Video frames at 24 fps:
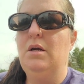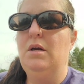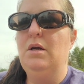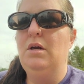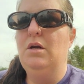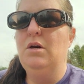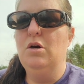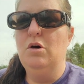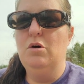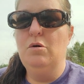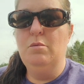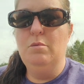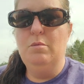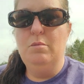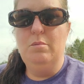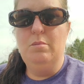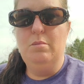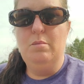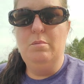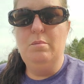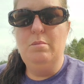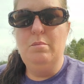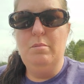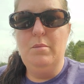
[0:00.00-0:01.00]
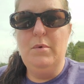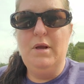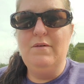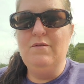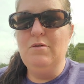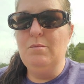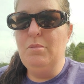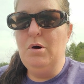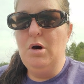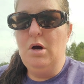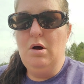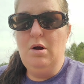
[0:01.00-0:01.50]

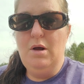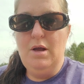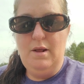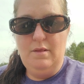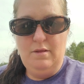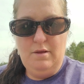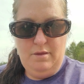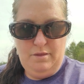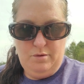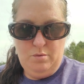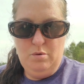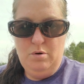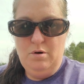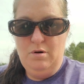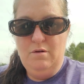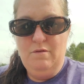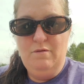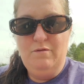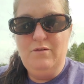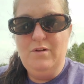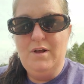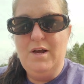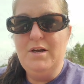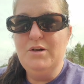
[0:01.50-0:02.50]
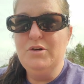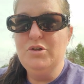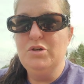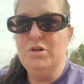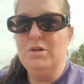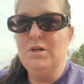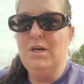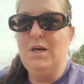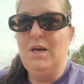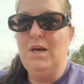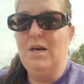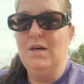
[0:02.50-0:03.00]
even Paul had that thorn in the flesh,
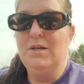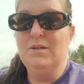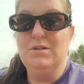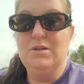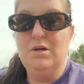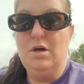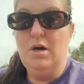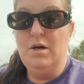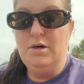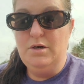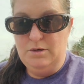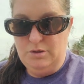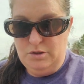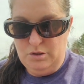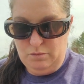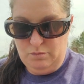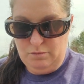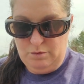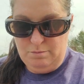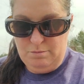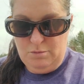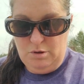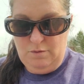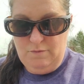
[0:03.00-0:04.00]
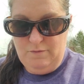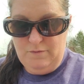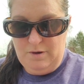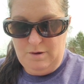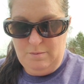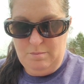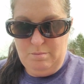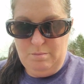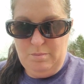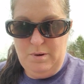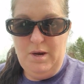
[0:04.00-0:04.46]
and he asked God to remove it,